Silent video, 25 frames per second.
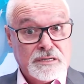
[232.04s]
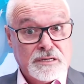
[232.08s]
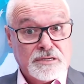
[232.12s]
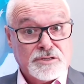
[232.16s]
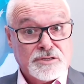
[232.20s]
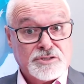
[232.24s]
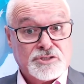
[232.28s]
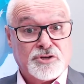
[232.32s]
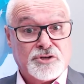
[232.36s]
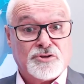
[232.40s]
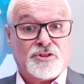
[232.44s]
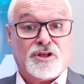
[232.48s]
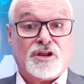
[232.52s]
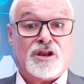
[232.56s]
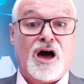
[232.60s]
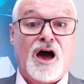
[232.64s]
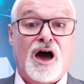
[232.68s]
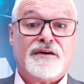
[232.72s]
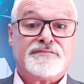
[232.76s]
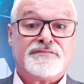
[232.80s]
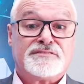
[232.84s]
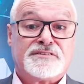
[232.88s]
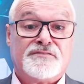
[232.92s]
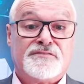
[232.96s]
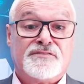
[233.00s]
to the
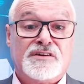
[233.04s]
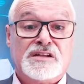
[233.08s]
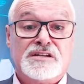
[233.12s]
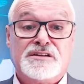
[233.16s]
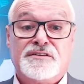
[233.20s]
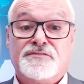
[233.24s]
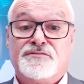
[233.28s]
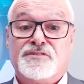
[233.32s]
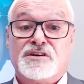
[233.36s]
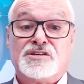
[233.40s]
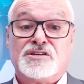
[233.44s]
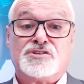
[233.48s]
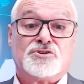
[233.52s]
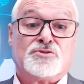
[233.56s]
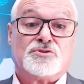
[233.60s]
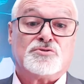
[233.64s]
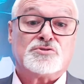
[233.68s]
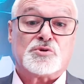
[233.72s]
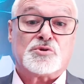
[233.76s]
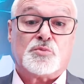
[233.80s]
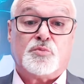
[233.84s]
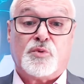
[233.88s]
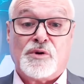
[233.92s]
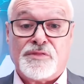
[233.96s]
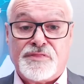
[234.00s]
lives of
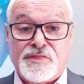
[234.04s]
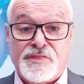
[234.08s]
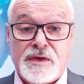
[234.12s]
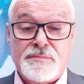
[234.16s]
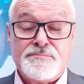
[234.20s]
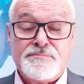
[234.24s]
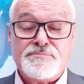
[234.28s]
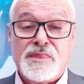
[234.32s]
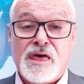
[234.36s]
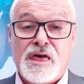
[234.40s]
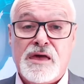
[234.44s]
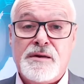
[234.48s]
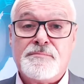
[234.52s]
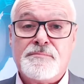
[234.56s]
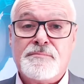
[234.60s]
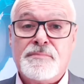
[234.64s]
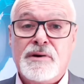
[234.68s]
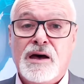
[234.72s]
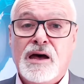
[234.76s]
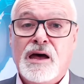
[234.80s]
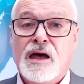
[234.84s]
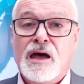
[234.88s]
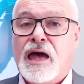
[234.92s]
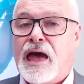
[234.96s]
individuals within them,